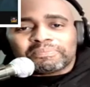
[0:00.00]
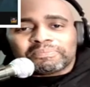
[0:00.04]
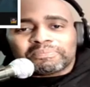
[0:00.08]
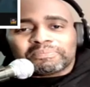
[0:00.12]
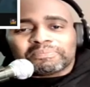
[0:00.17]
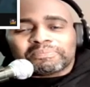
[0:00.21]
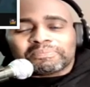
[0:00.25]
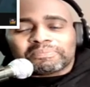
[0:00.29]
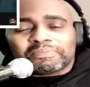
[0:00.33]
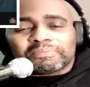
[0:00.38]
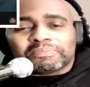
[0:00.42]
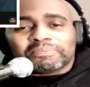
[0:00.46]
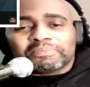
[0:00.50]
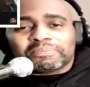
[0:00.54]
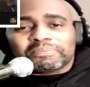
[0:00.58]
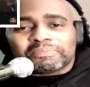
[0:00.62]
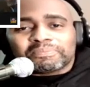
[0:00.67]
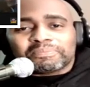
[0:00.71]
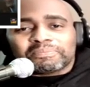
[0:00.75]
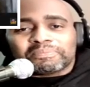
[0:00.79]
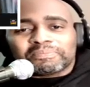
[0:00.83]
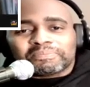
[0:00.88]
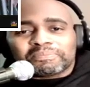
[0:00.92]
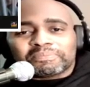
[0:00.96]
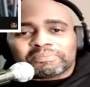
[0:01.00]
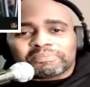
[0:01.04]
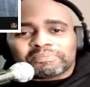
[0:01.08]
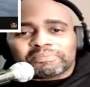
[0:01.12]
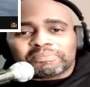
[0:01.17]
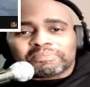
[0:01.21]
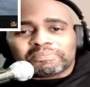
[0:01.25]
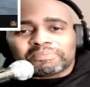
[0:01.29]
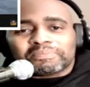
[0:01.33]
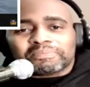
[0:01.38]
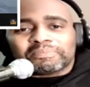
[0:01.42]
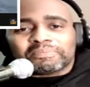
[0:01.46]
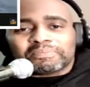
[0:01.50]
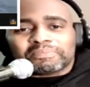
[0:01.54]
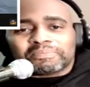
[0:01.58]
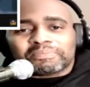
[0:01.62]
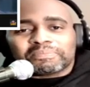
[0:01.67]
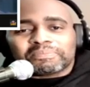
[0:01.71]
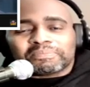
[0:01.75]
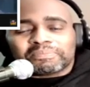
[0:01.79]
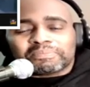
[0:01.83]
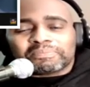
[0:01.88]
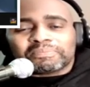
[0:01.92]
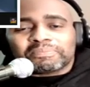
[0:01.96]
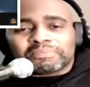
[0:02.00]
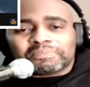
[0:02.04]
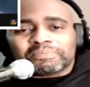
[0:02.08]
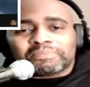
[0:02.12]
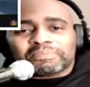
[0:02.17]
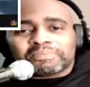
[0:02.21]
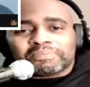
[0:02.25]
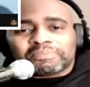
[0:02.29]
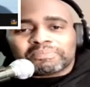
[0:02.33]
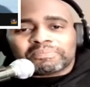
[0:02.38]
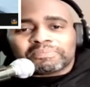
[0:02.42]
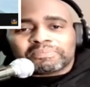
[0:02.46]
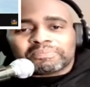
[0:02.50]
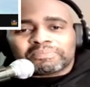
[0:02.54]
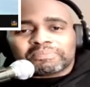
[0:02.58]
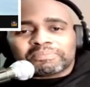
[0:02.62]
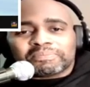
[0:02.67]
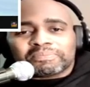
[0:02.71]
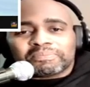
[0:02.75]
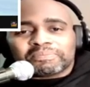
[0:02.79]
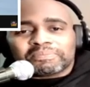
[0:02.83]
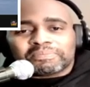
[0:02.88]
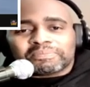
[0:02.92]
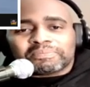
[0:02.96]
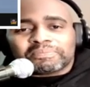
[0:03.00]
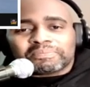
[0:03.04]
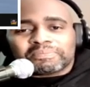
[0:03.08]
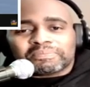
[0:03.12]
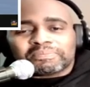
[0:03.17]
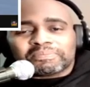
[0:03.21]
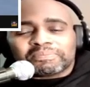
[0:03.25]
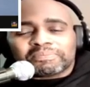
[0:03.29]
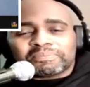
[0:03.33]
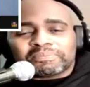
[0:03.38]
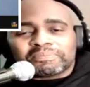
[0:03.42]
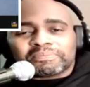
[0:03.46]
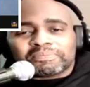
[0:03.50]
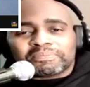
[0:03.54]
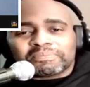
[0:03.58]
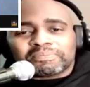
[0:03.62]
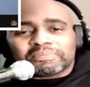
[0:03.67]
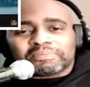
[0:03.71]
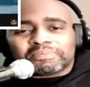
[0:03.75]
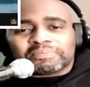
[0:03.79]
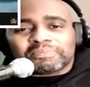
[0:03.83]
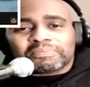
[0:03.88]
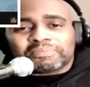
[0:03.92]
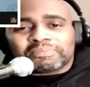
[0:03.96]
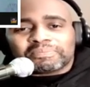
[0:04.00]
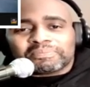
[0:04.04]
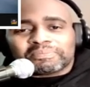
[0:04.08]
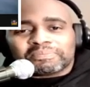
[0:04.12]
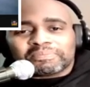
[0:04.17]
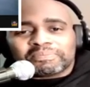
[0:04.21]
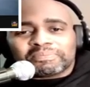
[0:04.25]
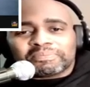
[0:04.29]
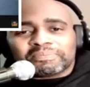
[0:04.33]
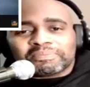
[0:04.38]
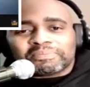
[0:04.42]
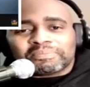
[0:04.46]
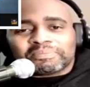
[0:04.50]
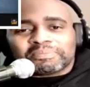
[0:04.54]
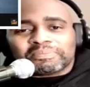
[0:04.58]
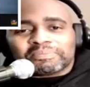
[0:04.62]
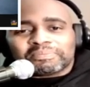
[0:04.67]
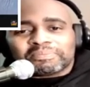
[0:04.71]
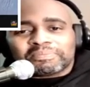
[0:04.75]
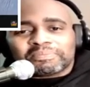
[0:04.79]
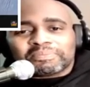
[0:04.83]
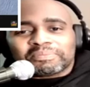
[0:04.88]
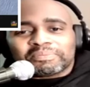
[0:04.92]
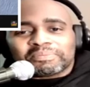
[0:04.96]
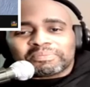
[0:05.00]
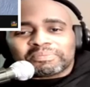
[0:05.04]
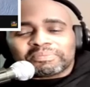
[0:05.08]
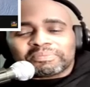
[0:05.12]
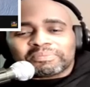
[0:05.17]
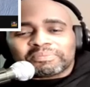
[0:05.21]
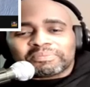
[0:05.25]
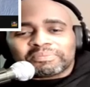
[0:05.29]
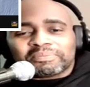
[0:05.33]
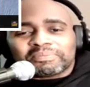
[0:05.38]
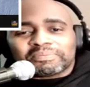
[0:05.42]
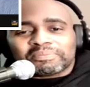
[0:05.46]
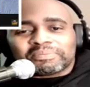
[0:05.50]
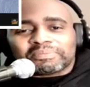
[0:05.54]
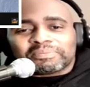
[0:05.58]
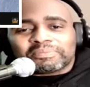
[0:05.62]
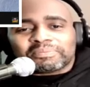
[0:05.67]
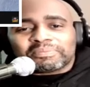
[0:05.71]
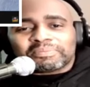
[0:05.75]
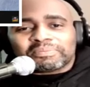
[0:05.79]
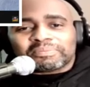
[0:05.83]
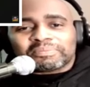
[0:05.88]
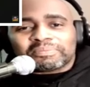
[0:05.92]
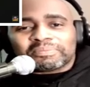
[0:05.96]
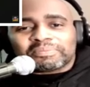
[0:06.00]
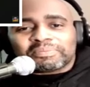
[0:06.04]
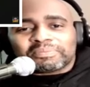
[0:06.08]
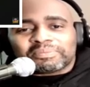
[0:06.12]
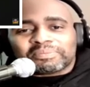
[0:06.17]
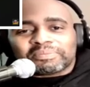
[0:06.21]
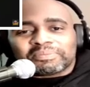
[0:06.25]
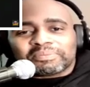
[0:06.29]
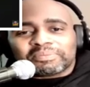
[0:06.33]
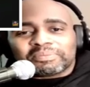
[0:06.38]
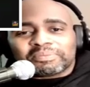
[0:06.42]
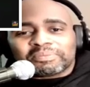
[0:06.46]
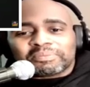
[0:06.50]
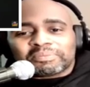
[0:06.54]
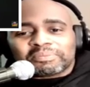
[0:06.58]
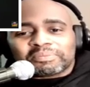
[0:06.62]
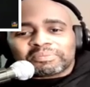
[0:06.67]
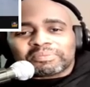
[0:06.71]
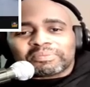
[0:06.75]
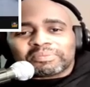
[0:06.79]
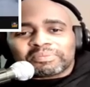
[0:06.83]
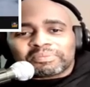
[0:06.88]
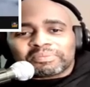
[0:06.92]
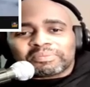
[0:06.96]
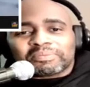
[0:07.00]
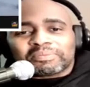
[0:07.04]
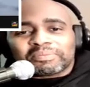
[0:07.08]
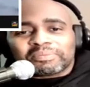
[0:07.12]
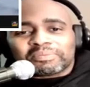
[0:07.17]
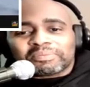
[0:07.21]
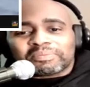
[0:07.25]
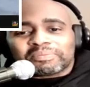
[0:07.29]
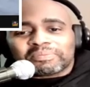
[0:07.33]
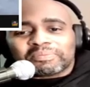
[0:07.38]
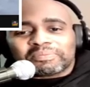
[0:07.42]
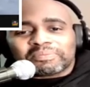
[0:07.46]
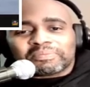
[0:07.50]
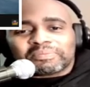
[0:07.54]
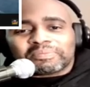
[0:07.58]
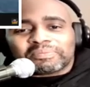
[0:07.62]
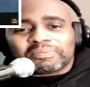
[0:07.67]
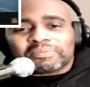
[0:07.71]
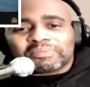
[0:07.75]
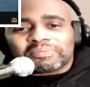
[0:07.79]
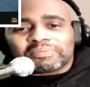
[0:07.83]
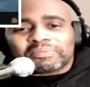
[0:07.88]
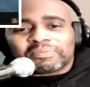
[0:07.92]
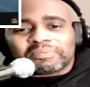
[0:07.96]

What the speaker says: [no speech]